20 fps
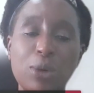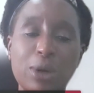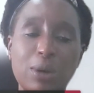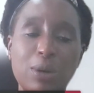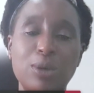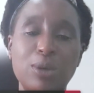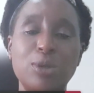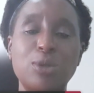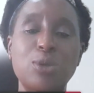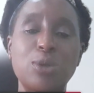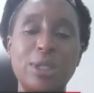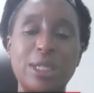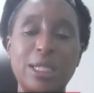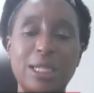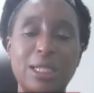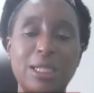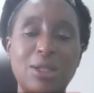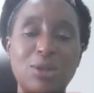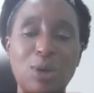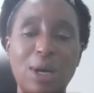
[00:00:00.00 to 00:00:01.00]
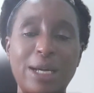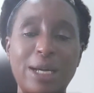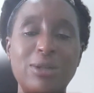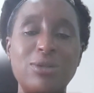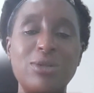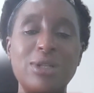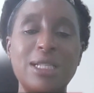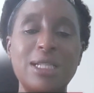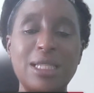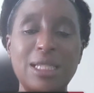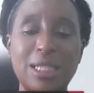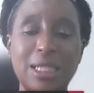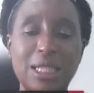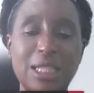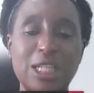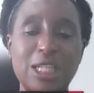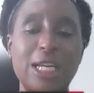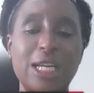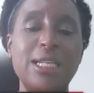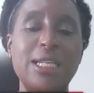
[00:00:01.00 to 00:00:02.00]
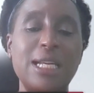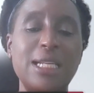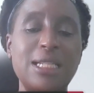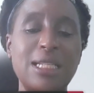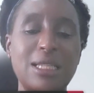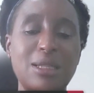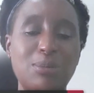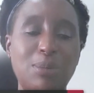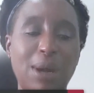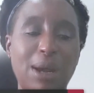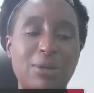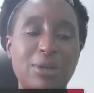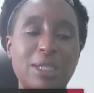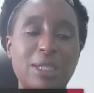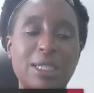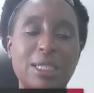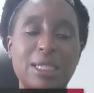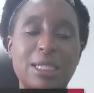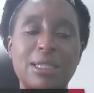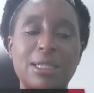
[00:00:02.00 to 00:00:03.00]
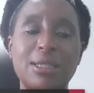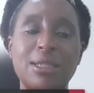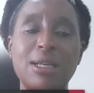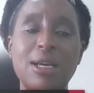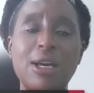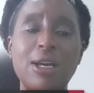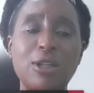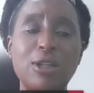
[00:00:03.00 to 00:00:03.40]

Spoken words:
We also need to address gender disparities.